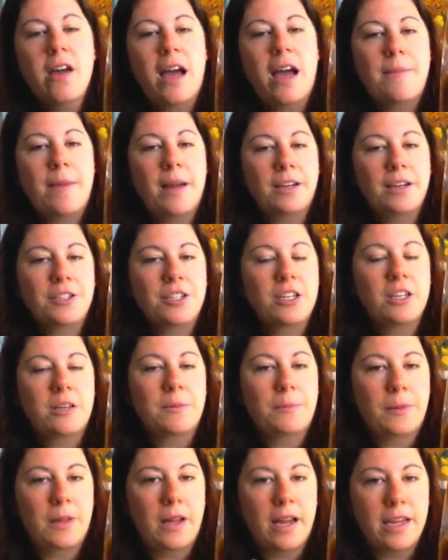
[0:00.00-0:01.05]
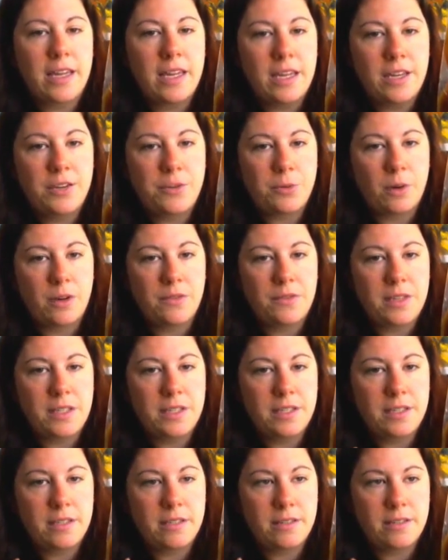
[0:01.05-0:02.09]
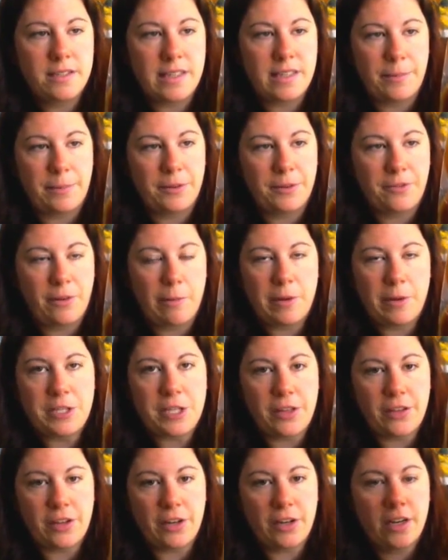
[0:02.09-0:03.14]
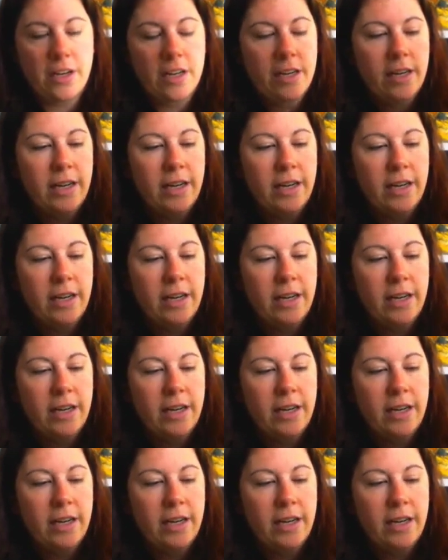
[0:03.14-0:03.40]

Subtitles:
I'm actually going to apply each one of these separate from each other.